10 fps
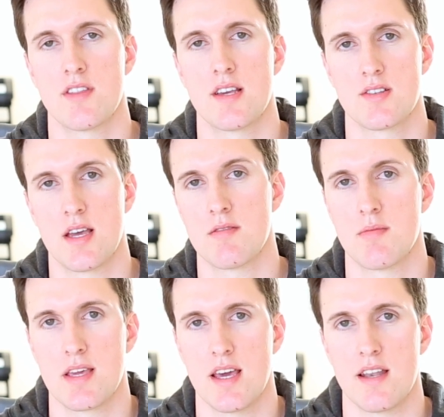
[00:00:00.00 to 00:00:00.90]
for the exam to
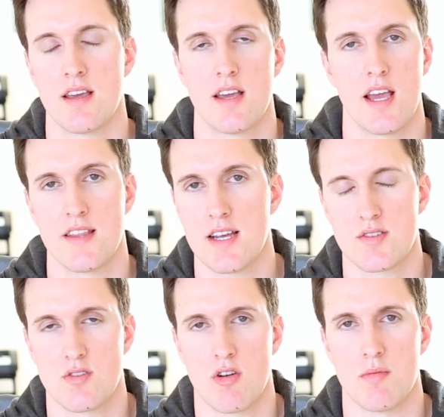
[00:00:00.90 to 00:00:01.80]
begin. And
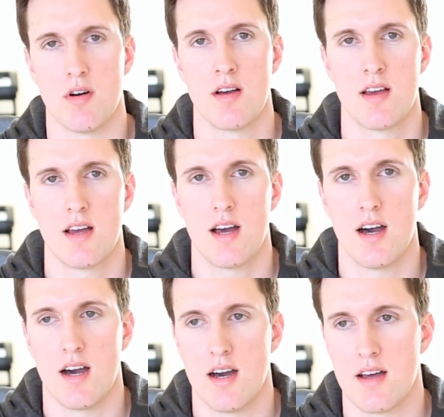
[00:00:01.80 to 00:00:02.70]
that's normal.
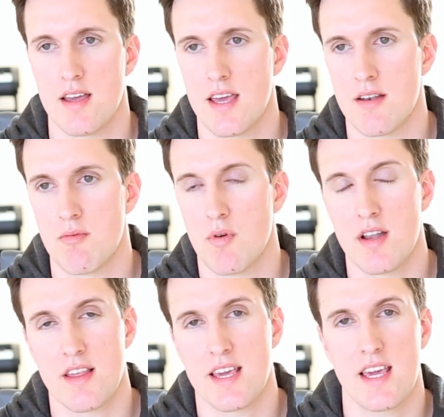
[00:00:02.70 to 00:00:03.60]
And one
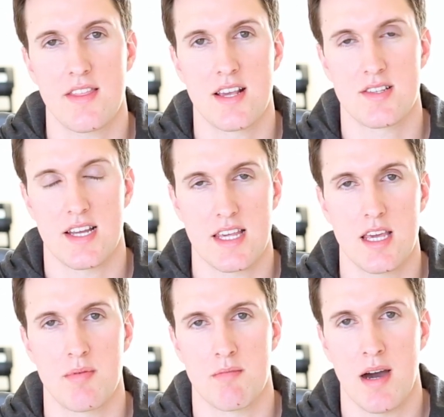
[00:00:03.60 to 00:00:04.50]
of the key things I'd
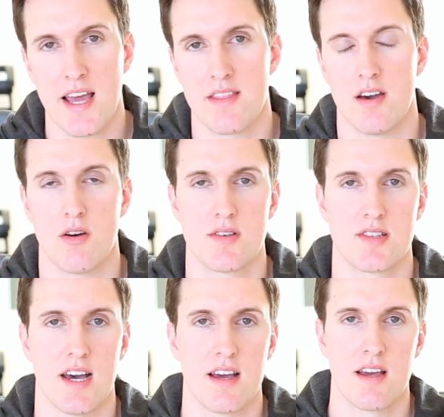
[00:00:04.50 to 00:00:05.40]
keep in mind, though,
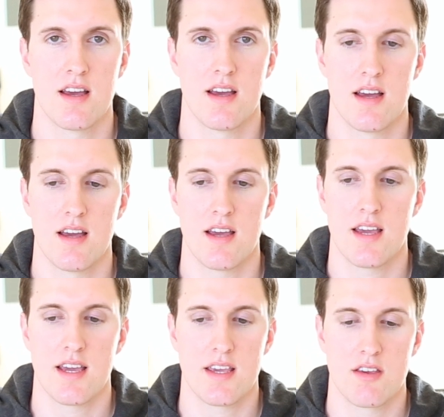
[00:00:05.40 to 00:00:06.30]
is that
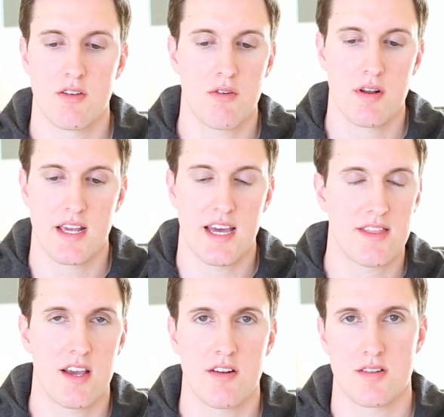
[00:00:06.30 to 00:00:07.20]
you don't
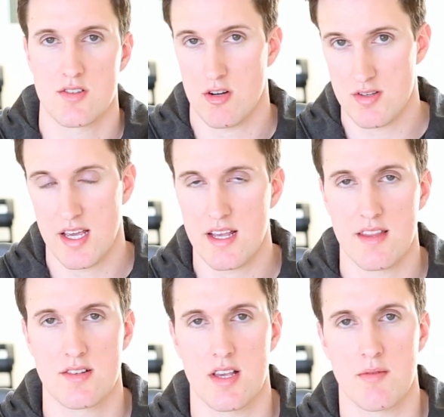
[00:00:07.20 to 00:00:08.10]
get there and start taking
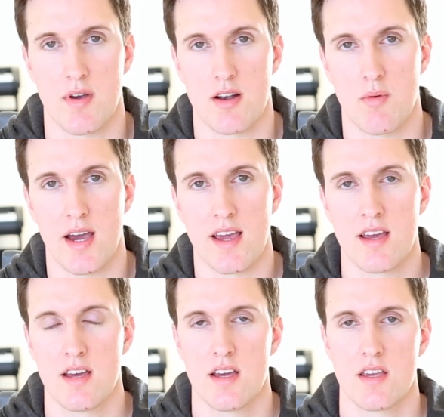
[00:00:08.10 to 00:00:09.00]
the exam right away.
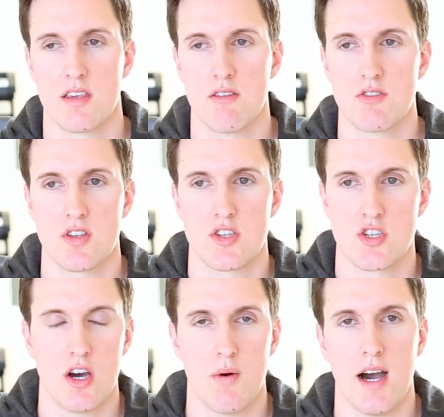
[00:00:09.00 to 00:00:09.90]
You usually
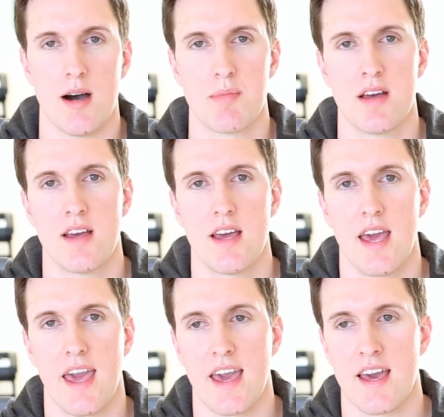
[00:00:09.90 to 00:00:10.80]
show up,
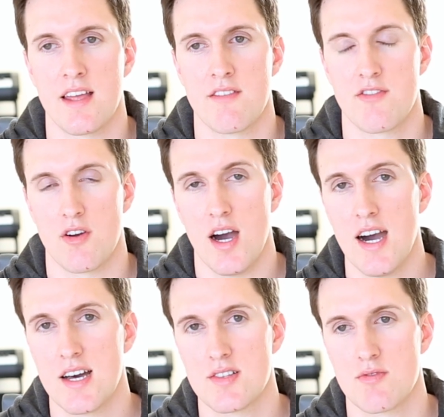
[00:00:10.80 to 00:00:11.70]
and for
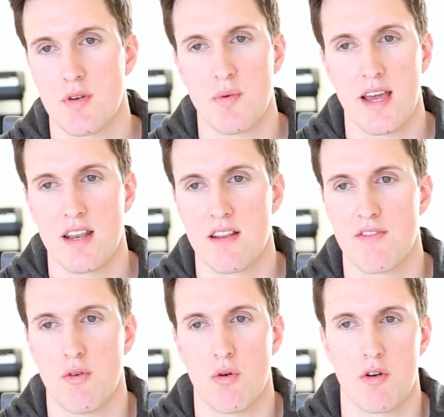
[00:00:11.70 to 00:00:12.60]
us, we waited
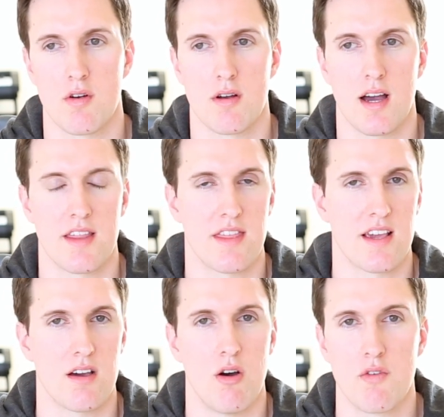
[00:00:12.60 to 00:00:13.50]
for, I
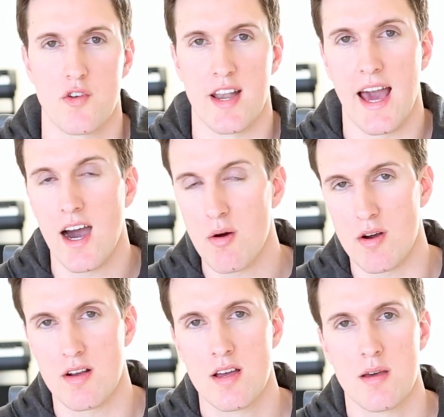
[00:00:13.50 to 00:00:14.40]
think, over an
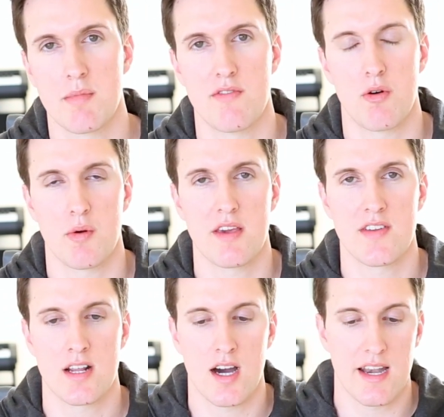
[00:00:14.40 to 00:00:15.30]
hour before we
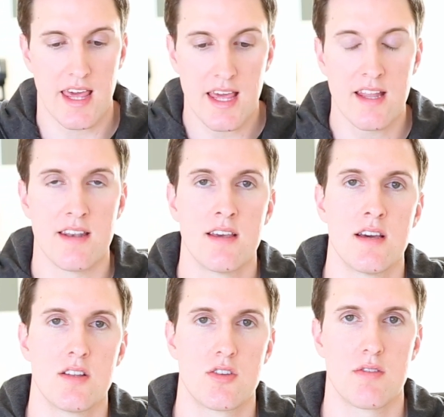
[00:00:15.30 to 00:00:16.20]
even got in
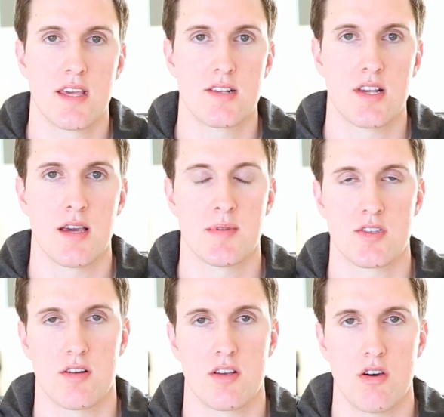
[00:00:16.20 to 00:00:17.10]
to the exam and
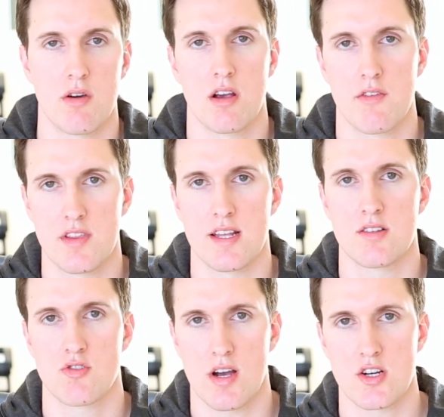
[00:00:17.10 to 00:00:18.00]
started going over the
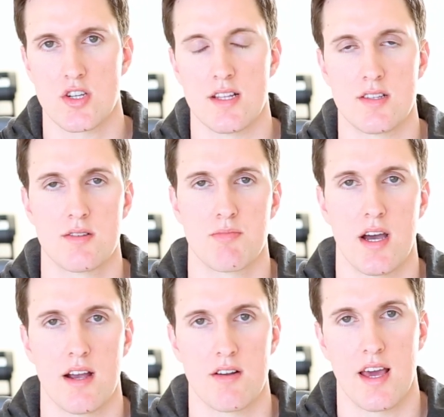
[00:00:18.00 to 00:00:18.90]
instructions
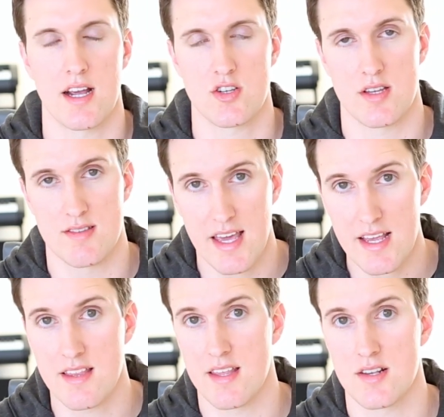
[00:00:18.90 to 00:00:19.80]
prior to actually
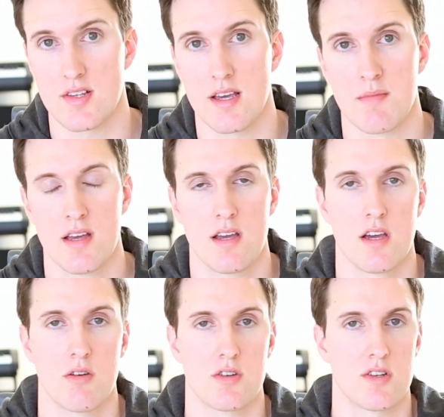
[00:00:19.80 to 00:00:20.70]
taking the exam,
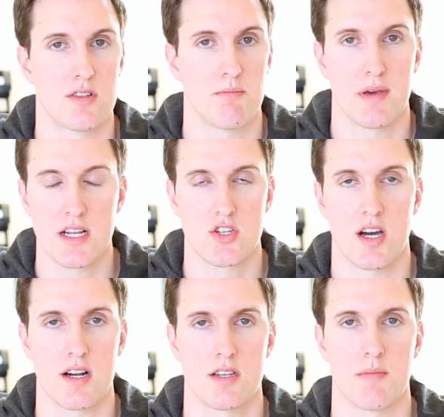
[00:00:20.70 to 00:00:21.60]
which is a big
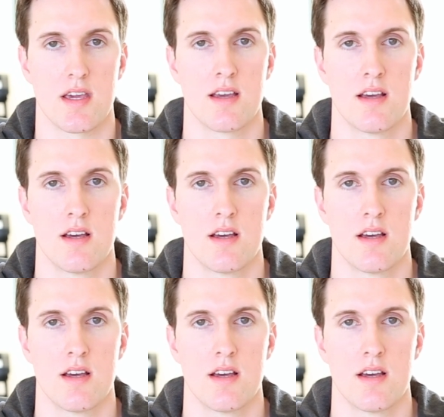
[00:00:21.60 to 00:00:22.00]
shock to me.